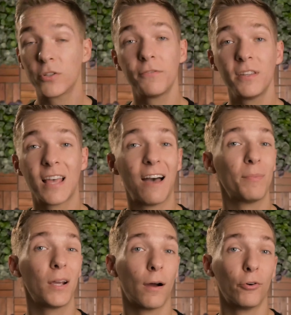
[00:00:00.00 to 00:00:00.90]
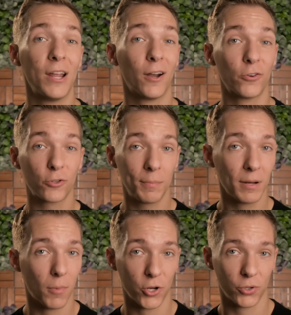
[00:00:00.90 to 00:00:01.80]
of these have been covered in our scripting
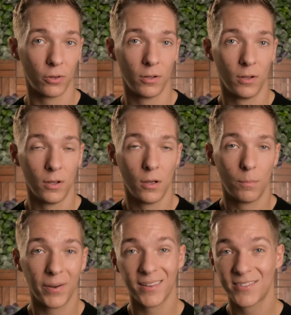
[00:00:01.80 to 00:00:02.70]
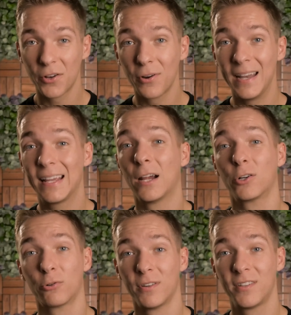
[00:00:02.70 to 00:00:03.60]
module, but consider any
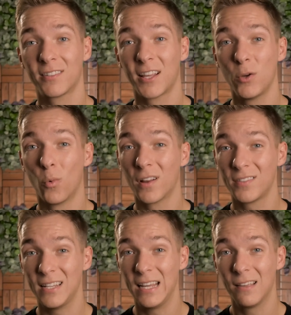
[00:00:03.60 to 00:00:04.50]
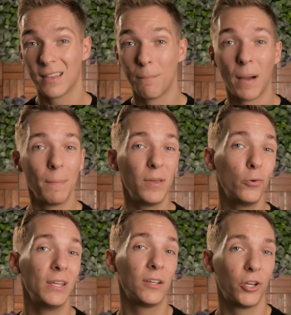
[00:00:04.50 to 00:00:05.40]
characteristics that you want to see that might be
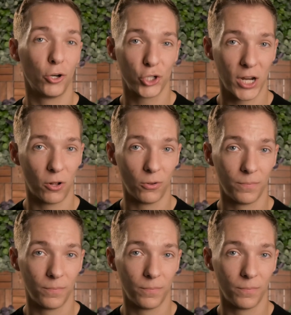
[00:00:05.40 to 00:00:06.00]
unique to your channel.